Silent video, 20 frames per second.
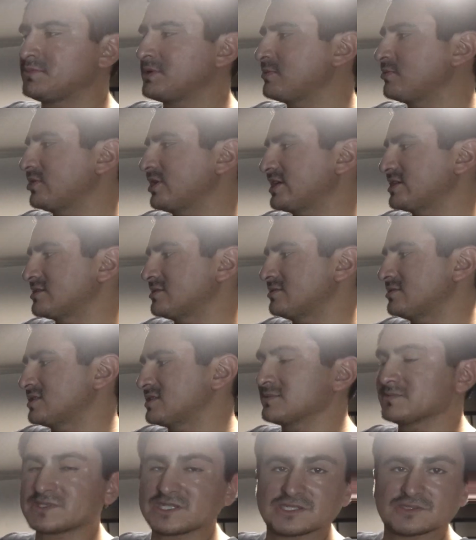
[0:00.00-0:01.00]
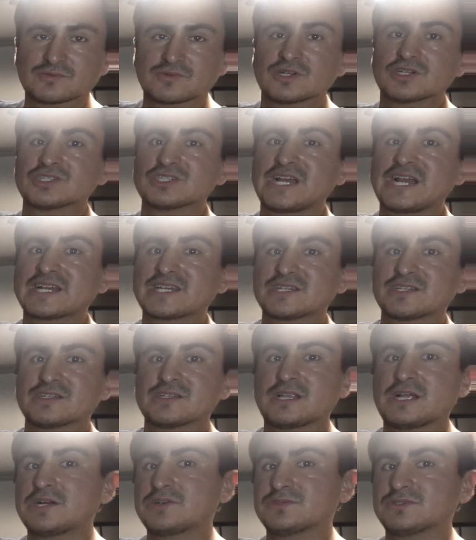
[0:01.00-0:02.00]
People like to sometimes wear a
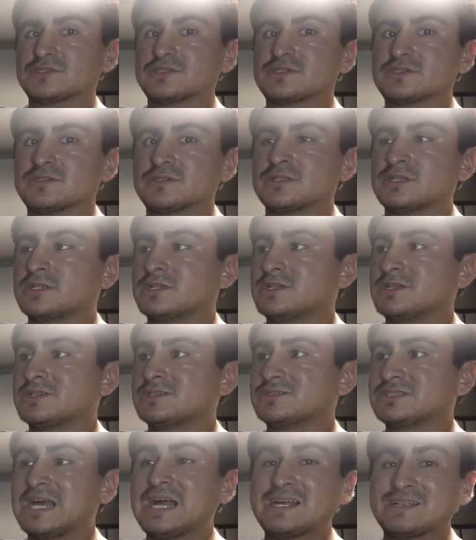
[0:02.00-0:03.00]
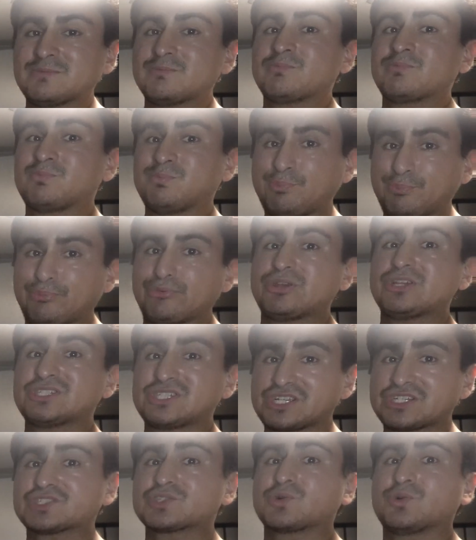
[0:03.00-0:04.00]
jacket on the not
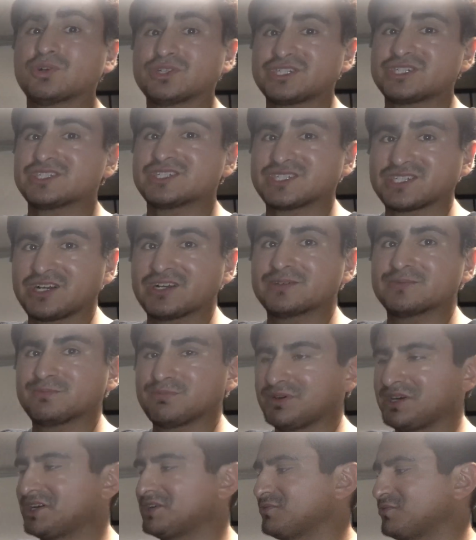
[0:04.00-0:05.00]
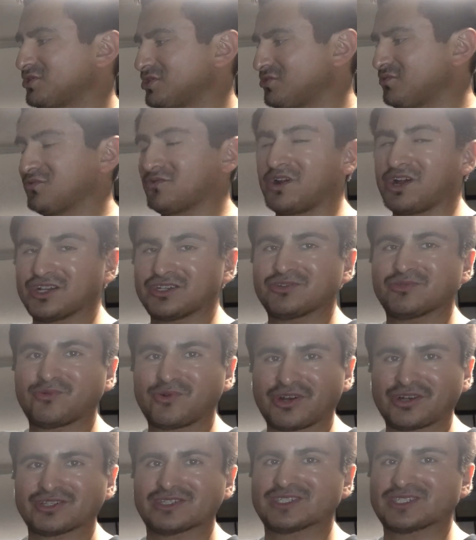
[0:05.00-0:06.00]
bleaching, scorching sun, but when you run, you
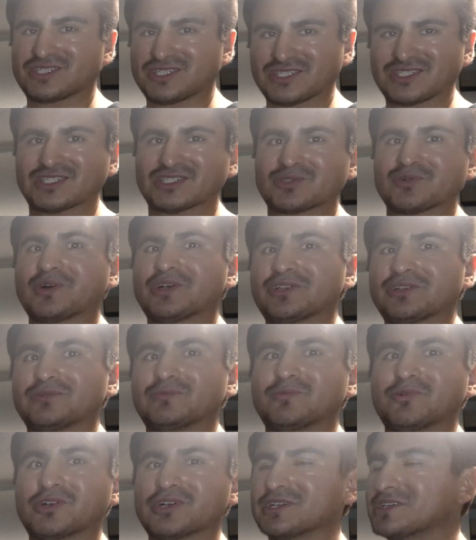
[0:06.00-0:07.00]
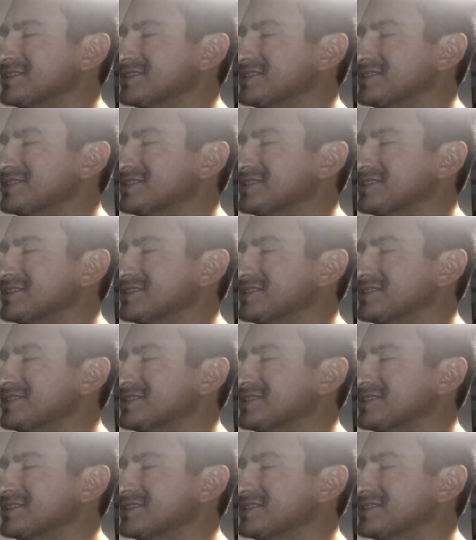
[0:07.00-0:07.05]
wear this just to sweat a little more.